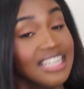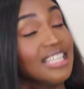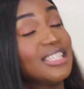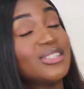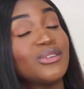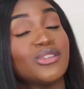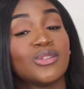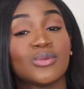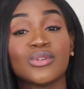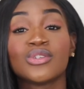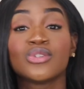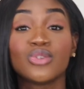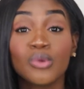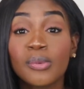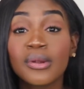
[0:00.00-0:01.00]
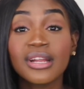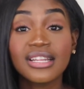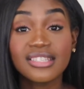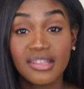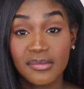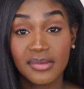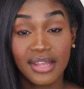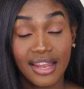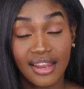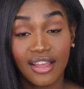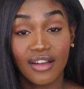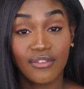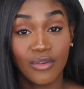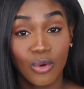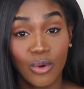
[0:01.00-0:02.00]
So this was super intimidating,
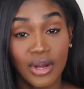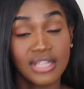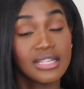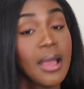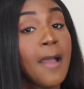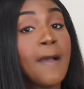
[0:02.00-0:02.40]
of course,